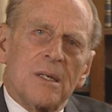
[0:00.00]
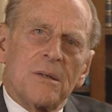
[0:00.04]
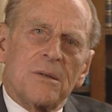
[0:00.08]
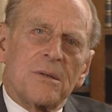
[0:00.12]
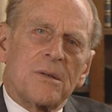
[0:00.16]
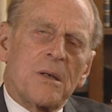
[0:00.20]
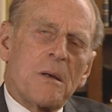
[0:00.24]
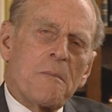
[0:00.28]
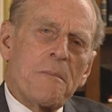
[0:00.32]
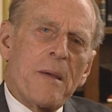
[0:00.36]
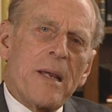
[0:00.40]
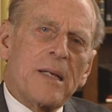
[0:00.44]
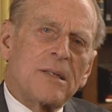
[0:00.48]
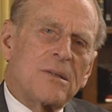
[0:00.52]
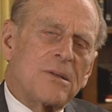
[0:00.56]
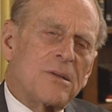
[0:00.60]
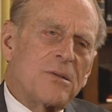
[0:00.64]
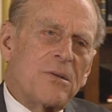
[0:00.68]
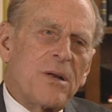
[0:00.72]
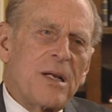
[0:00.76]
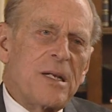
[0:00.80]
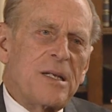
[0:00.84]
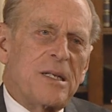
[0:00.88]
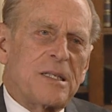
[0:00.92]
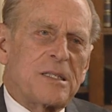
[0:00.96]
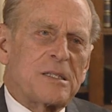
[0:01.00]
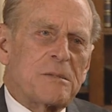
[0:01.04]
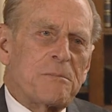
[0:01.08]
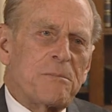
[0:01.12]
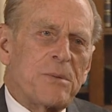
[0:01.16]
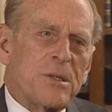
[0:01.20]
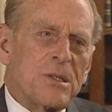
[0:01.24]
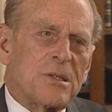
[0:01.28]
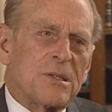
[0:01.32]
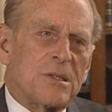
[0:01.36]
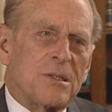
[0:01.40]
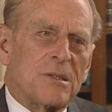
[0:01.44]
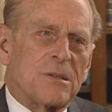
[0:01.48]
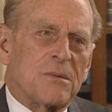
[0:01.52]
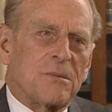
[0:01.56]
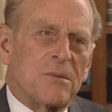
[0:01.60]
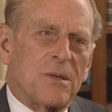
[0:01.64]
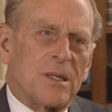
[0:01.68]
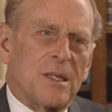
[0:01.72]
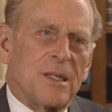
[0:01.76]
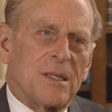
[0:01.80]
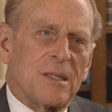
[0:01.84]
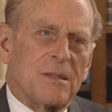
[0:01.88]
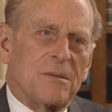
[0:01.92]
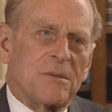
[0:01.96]
You go back to the Great Exhibition,
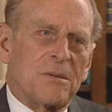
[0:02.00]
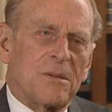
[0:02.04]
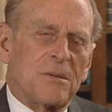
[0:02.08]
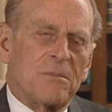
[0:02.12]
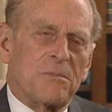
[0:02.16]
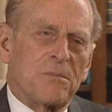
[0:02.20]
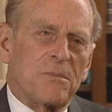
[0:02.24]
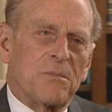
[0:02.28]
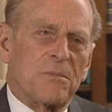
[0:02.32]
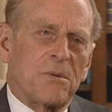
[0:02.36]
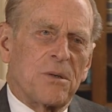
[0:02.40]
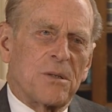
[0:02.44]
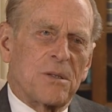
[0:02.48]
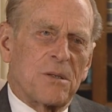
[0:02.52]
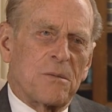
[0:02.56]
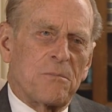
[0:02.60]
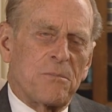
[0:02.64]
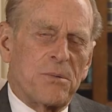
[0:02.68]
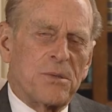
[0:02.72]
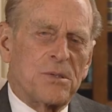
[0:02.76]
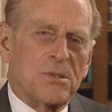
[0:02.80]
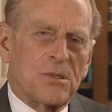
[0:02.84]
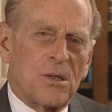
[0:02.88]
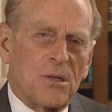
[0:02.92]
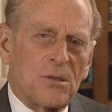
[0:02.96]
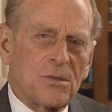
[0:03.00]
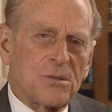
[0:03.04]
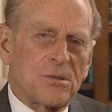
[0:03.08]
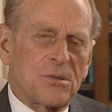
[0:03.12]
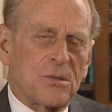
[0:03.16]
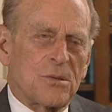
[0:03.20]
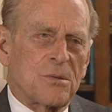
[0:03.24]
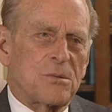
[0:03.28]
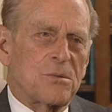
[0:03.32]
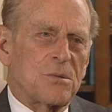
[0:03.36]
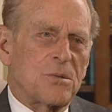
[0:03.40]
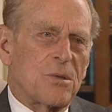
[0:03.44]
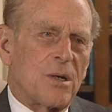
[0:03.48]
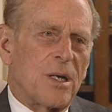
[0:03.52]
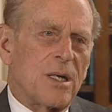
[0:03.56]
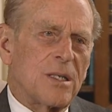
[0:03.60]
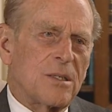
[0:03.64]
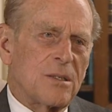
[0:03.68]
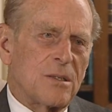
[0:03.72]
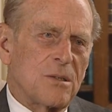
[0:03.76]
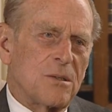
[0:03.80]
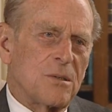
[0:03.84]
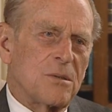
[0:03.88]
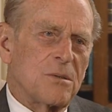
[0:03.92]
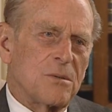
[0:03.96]
where the, what the Prince Consort was
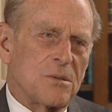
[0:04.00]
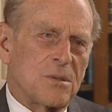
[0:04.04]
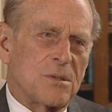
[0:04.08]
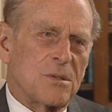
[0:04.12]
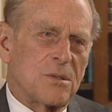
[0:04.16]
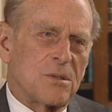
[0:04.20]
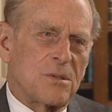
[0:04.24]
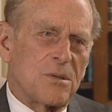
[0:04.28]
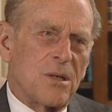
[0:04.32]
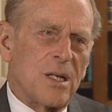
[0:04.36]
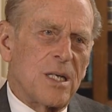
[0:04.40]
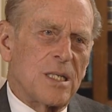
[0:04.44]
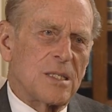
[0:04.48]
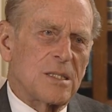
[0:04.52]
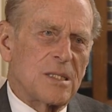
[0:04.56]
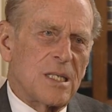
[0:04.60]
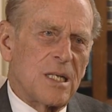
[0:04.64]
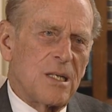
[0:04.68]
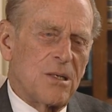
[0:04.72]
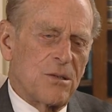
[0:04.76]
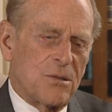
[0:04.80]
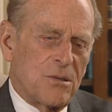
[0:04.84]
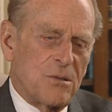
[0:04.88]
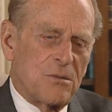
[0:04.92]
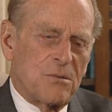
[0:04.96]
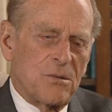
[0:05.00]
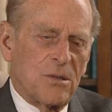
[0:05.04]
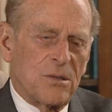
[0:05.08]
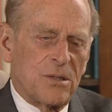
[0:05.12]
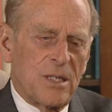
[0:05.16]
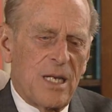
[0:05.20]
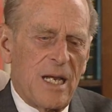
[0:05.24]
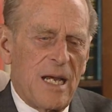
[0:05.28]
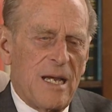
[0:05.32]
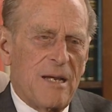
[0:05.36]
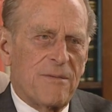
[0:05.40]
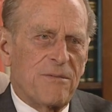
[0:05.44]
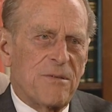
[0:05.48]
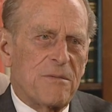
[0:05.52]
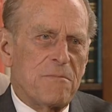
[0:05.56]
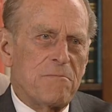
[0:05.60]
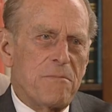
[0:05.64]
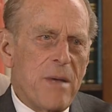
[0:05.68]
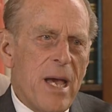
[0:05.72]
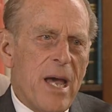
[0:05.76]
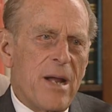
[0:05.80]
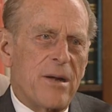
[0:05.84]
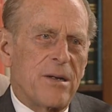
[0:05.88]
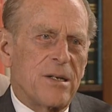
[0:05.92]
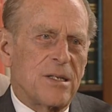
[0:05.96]
trying to do was to try and say, look, you've got to have a
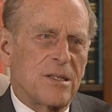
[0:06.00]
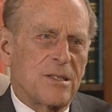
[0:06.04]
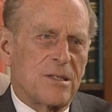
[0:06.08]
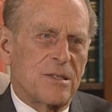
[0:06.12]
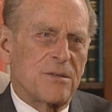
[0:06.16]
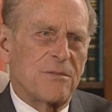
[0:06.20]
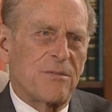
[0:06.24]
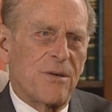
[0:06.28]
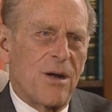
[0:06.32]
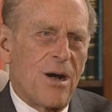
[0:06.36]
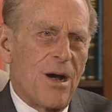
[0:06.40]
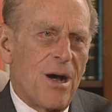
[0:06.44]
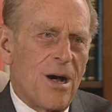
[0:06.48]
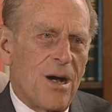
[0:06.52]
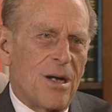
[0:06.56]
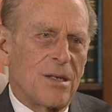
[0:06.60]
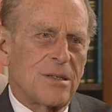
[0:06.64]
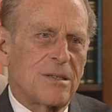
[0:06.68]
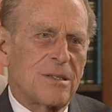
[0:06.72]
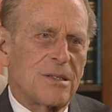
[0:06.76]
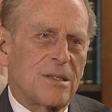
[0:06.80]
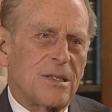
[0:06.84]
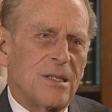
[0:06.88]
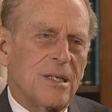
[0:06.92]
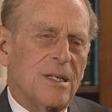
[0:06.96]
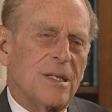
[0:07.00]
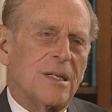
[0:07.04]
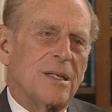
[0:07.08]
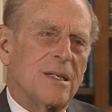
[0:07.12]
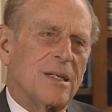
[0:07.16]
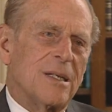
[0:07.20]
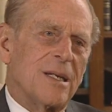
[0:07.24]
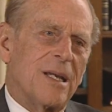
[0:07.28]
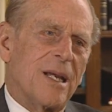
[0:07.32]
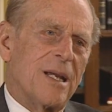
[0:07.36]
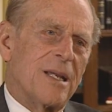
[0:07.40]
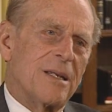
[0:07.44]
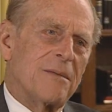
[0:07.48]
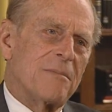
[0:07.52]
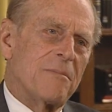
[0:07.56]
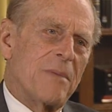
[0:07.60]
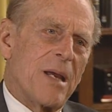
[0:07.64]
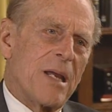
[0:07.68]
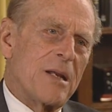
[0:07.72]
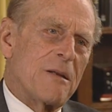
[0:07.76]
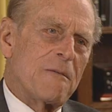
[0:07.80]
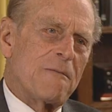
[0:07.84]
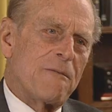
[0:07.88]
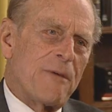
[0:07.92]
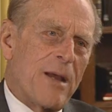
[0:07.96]
marriage of art and
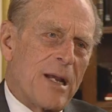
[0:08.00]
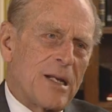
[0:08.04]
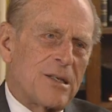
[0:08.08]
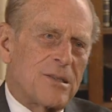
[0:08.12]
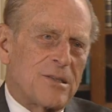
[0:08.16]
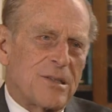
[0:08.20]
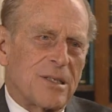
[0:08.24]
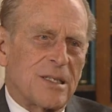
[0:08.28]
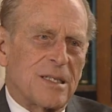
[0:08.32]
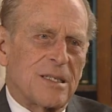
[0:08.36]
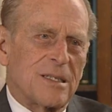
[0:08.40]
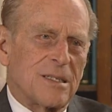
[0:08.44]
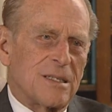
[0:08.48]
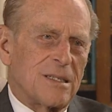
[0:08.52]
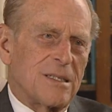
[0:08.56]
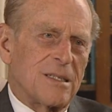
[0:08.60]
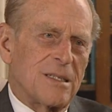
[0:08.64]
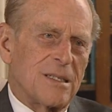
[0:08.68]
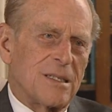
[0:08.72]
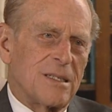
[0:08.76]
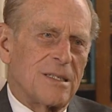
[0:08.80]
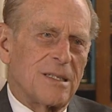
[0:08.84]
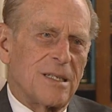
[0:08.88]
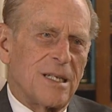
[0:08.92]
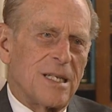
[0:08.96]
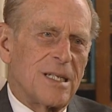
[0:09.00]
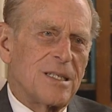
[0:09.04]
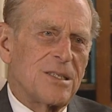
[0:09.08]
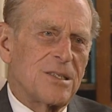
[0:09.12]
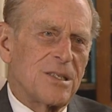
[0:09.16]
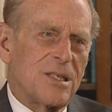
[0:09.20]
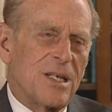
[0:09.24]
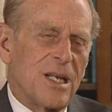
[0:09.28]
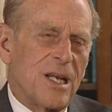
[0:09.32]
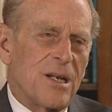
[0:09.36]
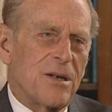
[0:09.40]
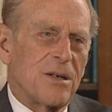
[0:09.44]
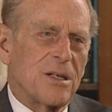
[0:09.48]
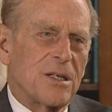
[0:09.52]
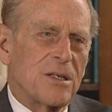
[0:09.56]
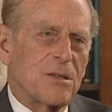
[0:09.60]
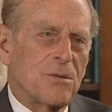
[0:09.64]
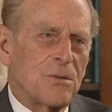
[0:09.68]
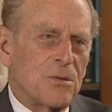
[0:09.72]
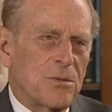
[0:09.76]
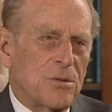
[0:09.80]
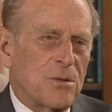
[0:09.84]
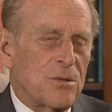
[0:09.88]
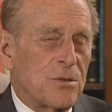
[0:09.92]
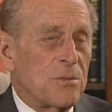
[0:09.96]
manufacturing and, and engineering
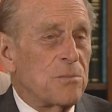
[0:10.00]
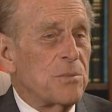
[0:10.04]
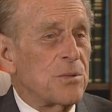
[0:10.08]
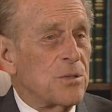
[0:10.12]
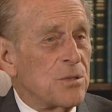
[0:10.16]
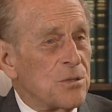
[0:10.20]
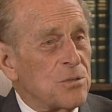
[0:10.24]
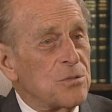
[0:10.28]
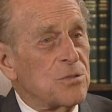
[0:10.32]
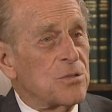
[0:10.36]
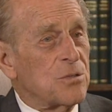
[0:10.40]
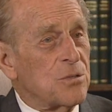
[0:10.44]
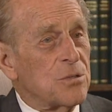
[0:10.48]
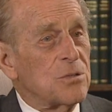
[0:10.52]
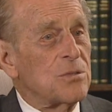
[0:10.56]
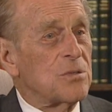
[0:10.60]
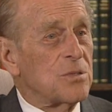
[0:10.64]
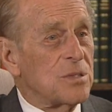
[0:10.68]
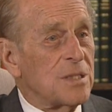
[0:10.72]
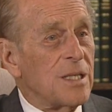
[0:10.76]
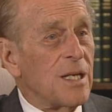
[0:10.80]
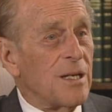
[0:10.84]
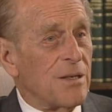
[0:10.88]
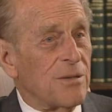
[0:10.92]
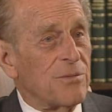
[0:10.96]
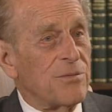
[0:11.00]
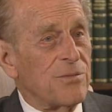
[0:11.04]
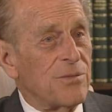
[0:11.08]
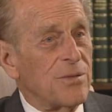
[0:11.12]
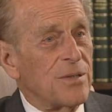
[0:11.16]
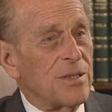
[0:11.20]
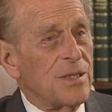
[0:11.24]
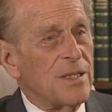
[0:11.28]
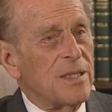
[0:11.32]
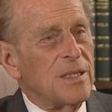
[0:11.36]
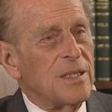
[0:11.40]
in order to produce good stuff.